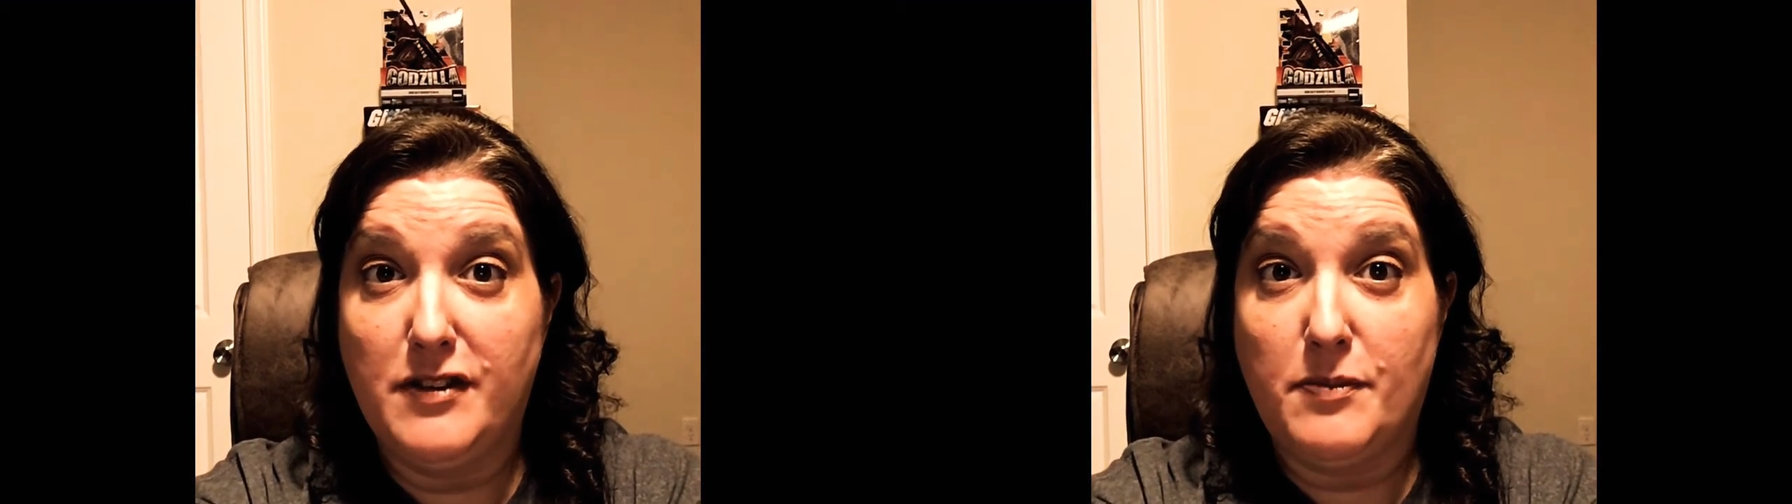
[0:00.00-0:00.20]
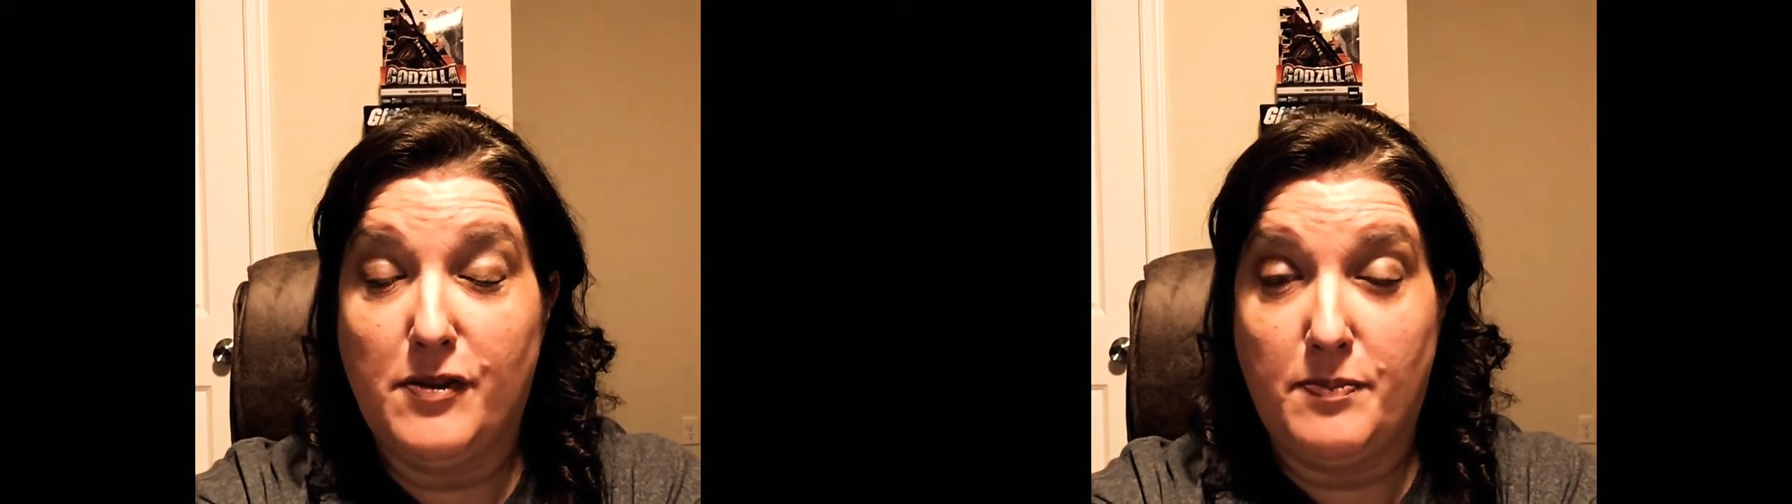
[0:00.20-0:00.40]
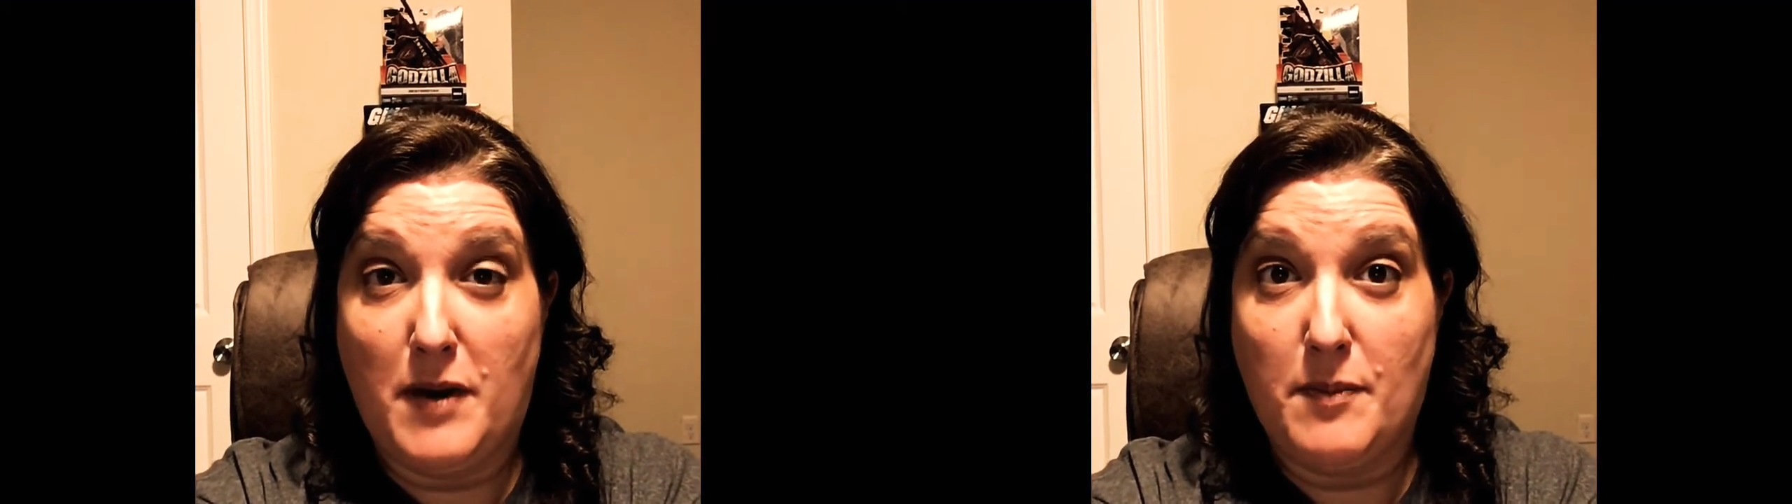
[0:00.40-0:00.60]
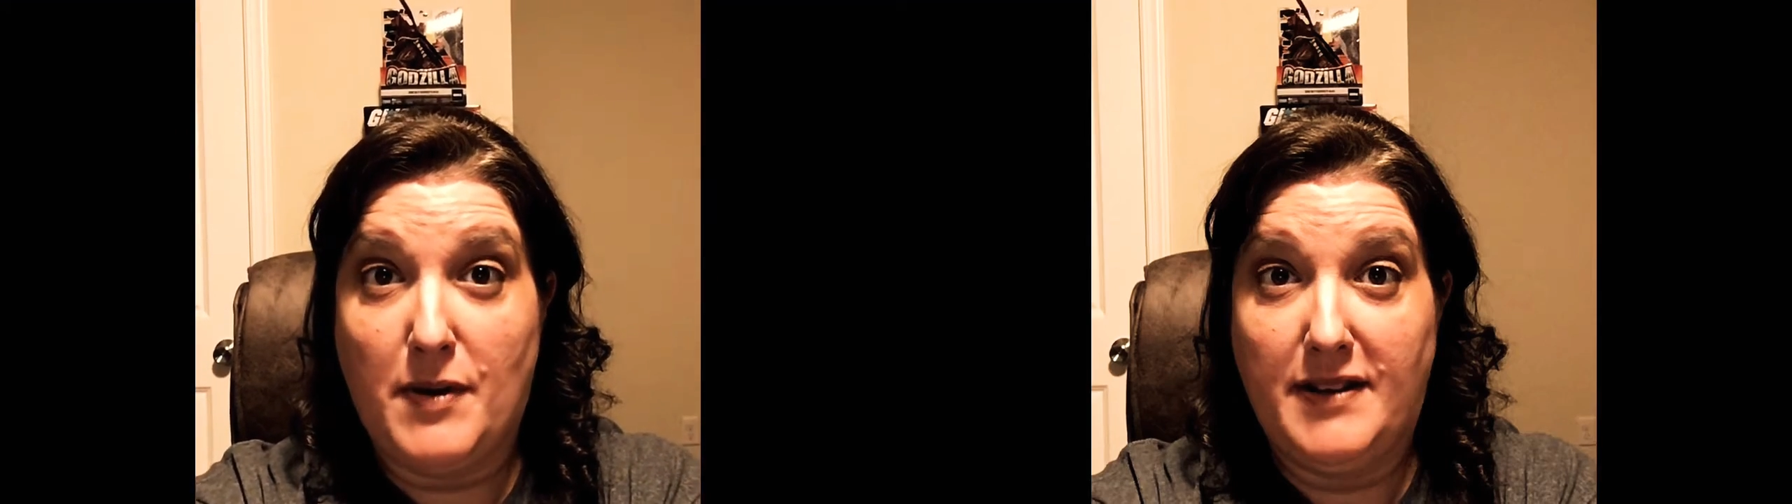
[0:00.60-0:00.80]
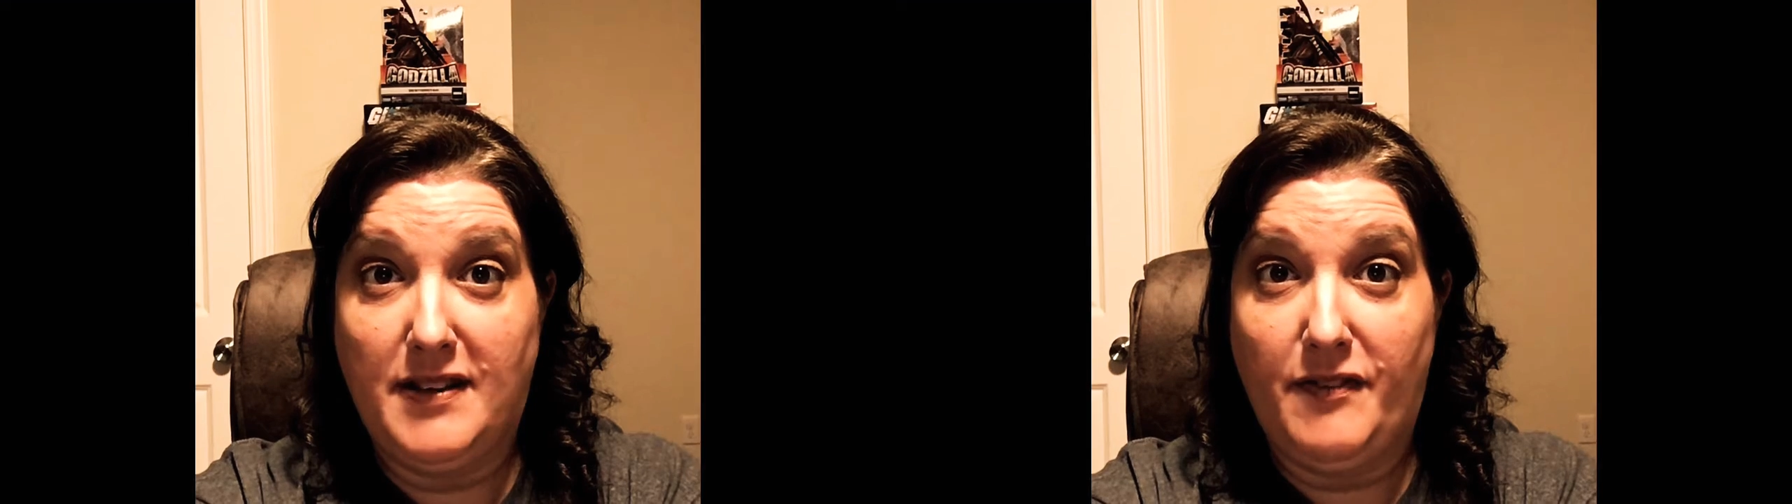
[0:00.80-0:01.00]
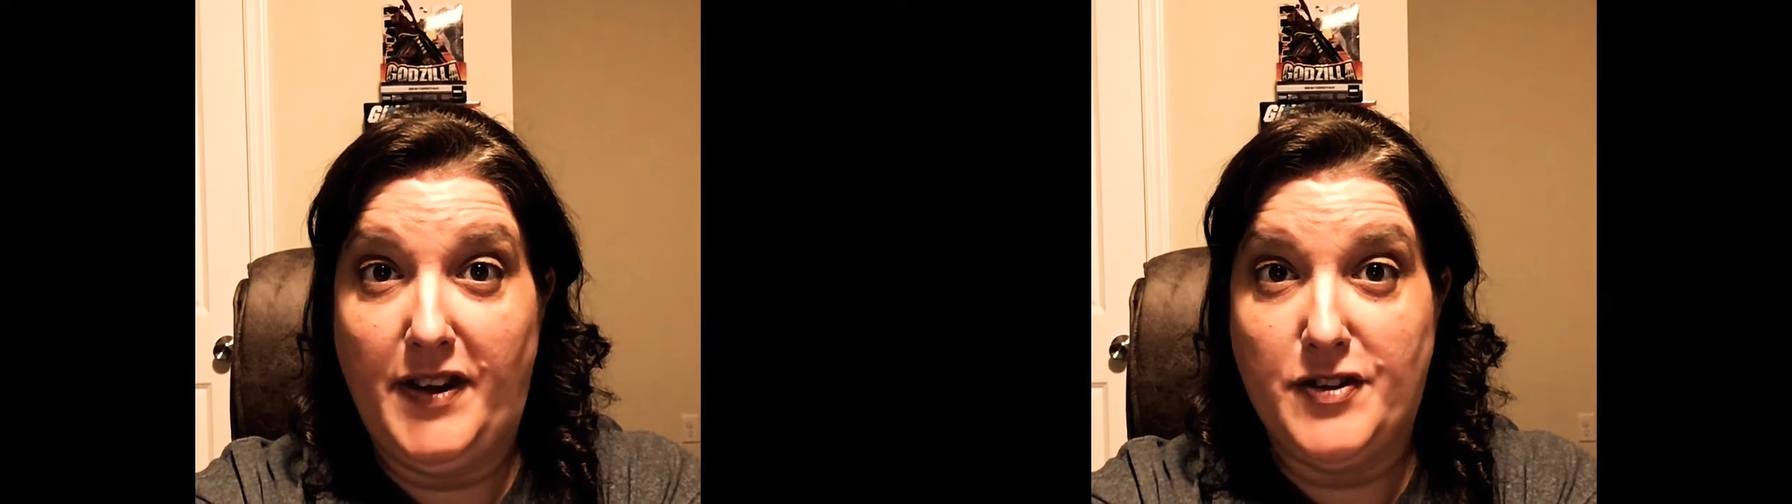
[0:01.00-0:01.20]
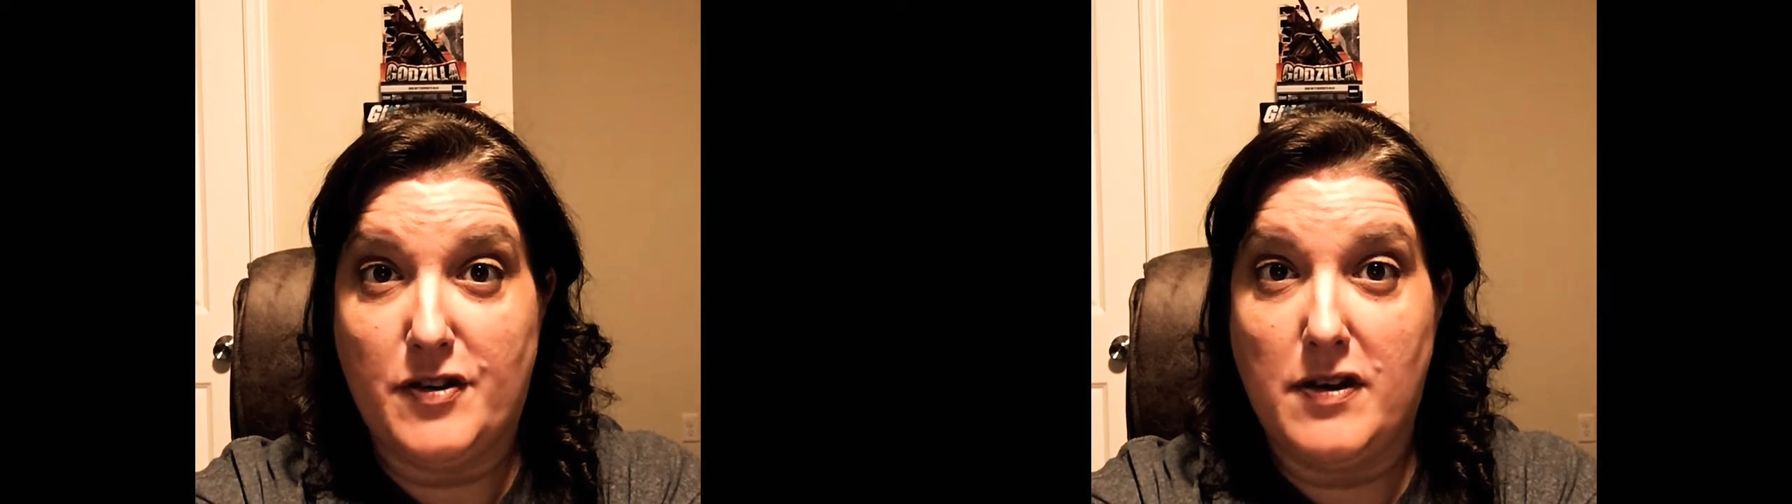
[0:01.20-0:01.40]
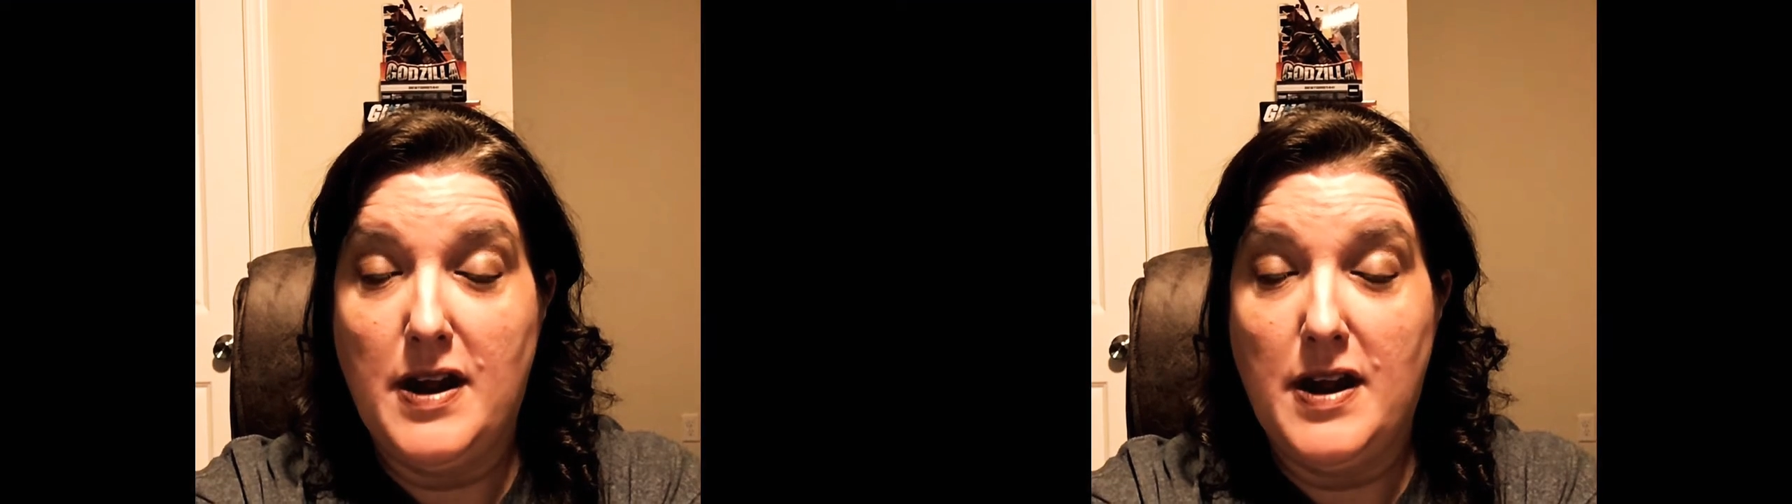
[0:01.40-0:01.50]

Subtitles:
smart pricing feature.